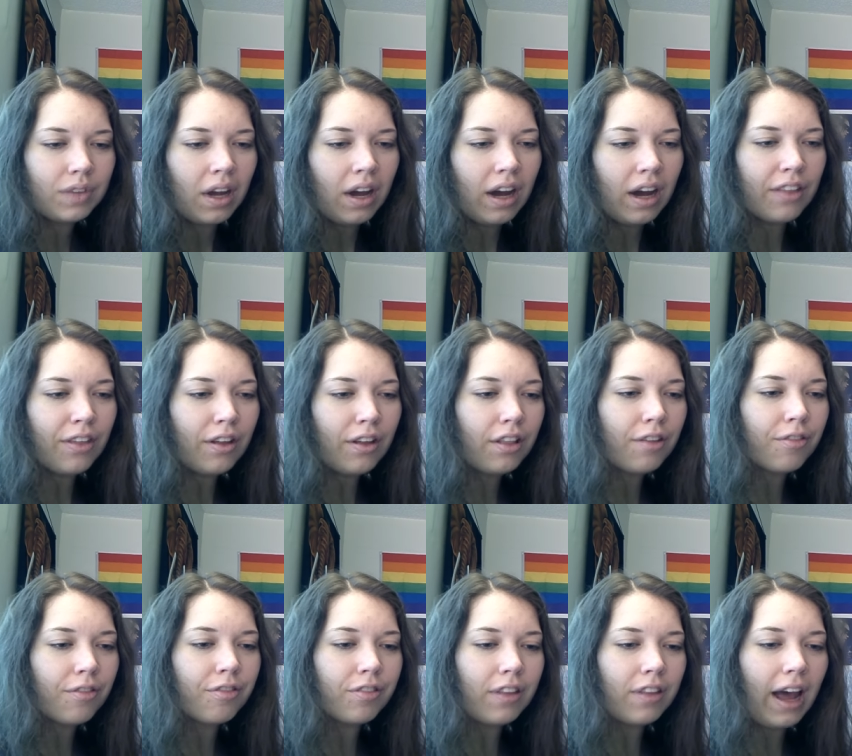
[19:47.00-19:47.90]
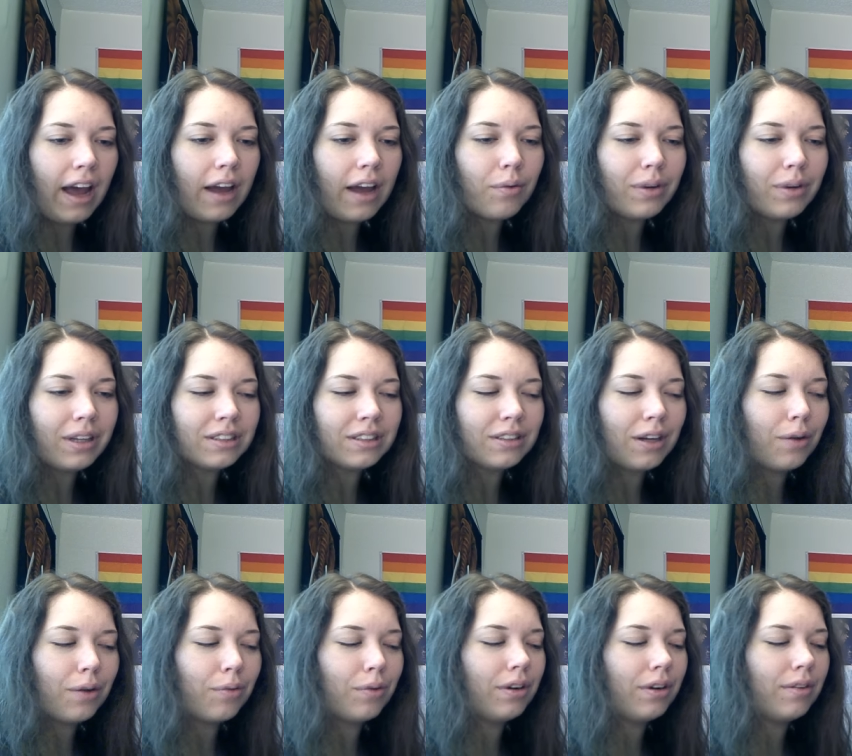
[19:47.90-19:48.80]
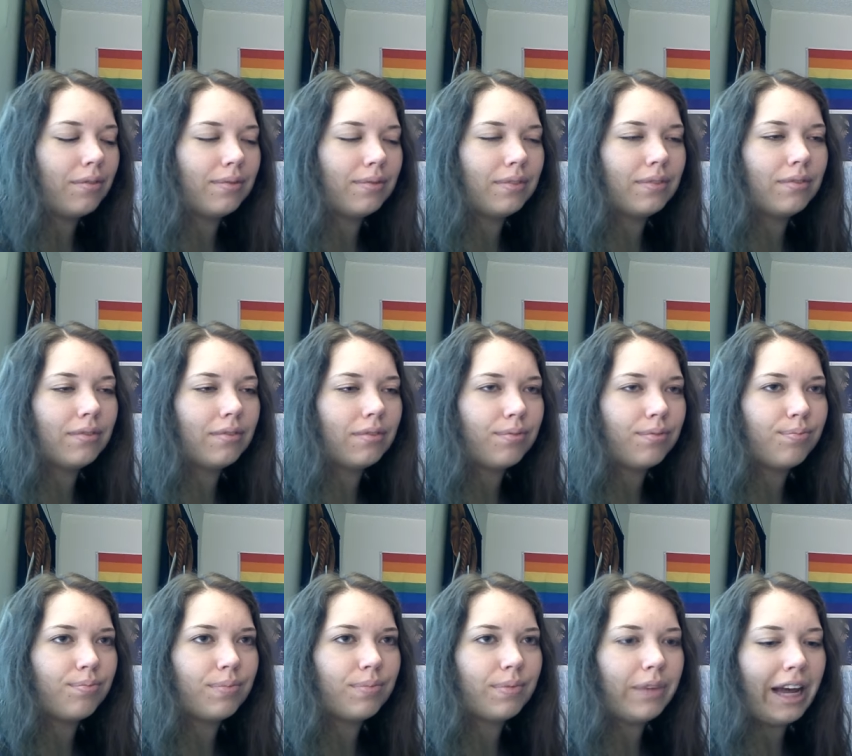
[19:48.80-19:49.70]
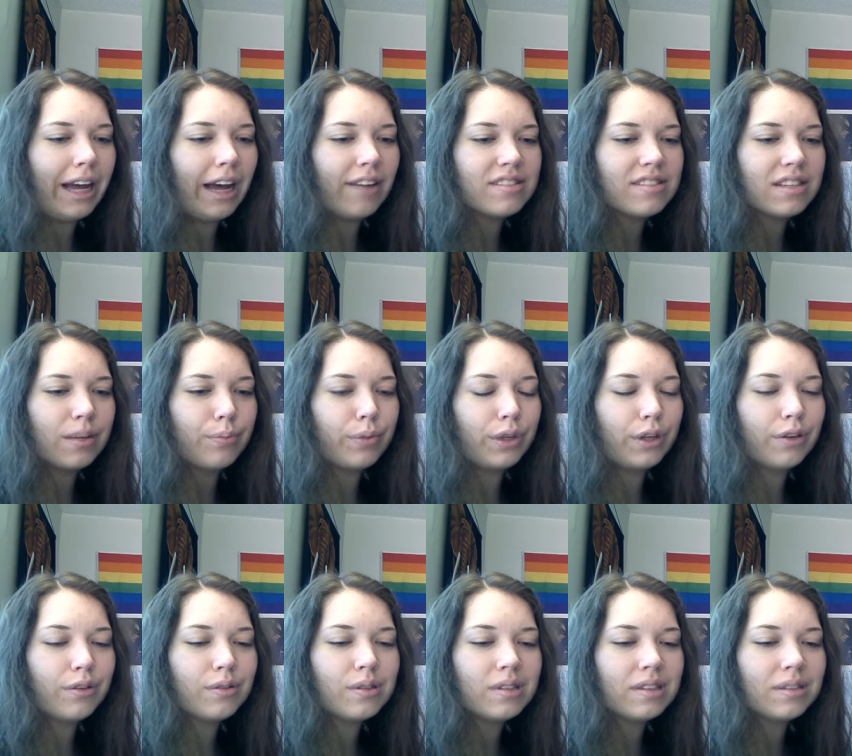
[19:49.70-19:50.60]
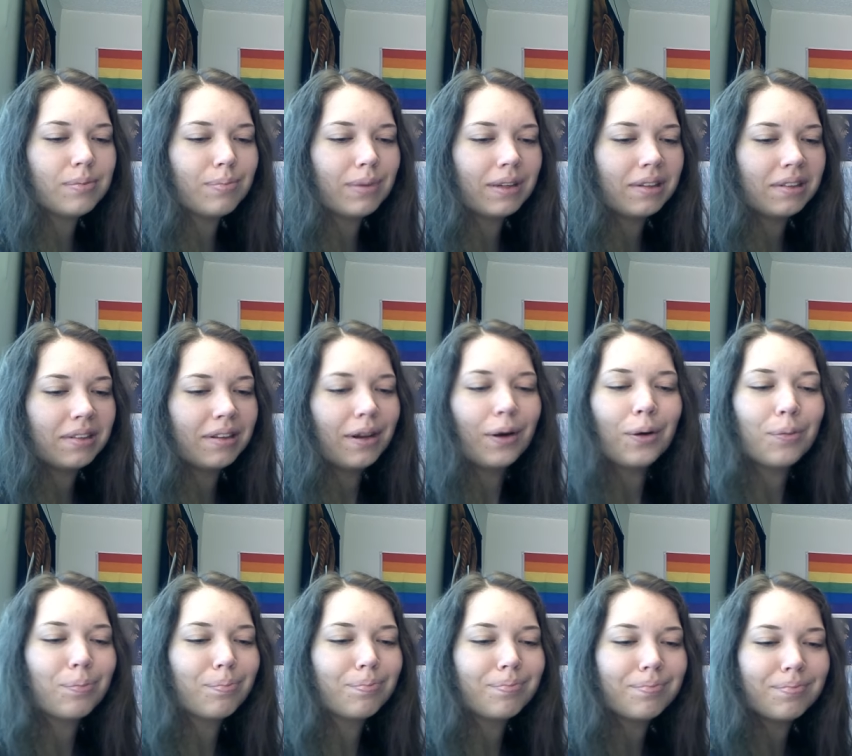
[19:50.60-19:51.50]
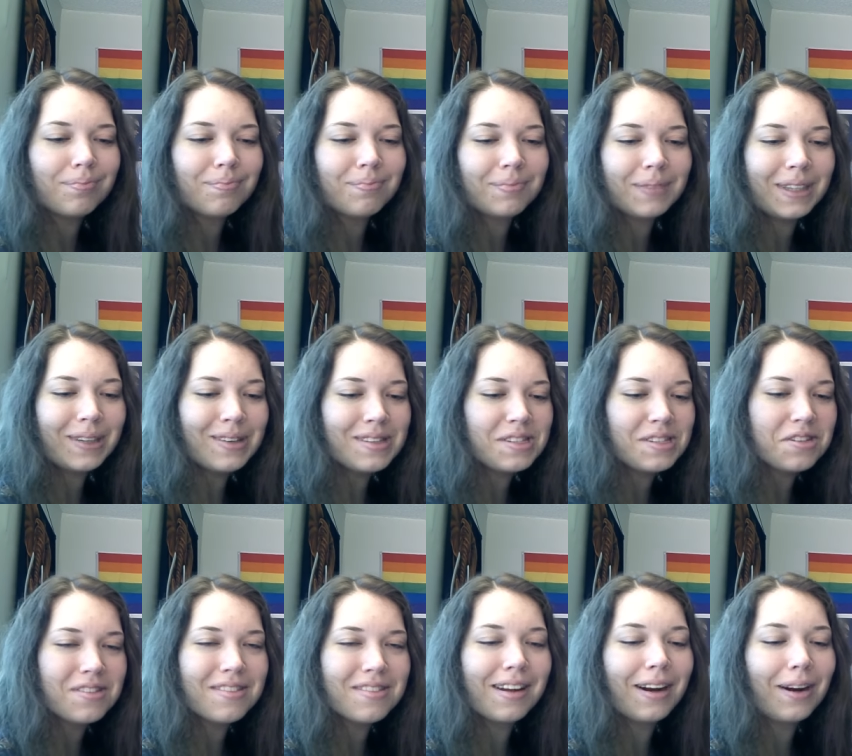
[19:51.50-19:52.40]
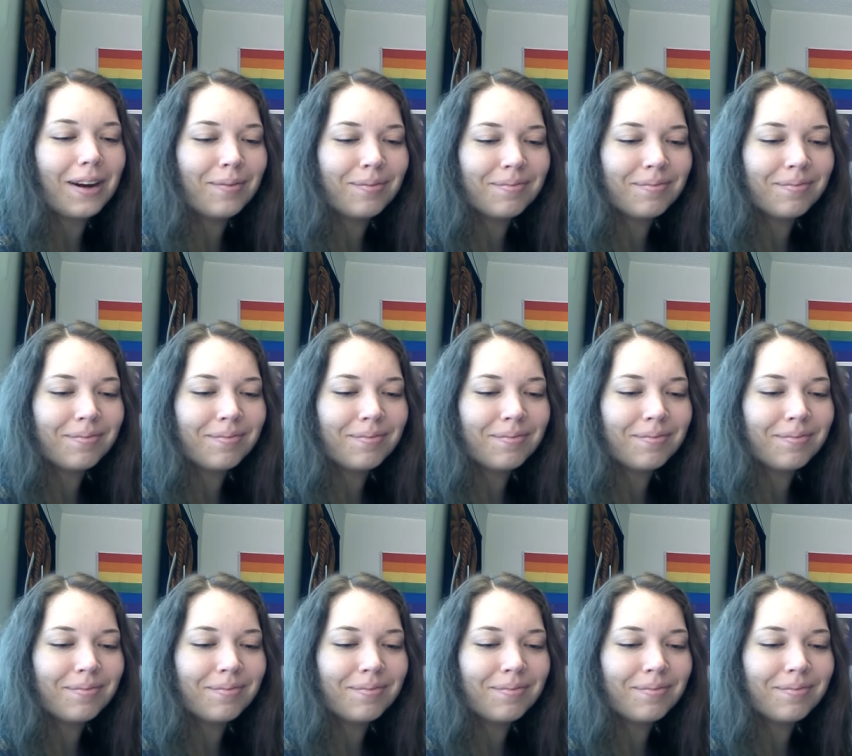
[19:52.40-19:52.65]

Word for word: I thought the fly we saw would have some use, but nope. It was just there.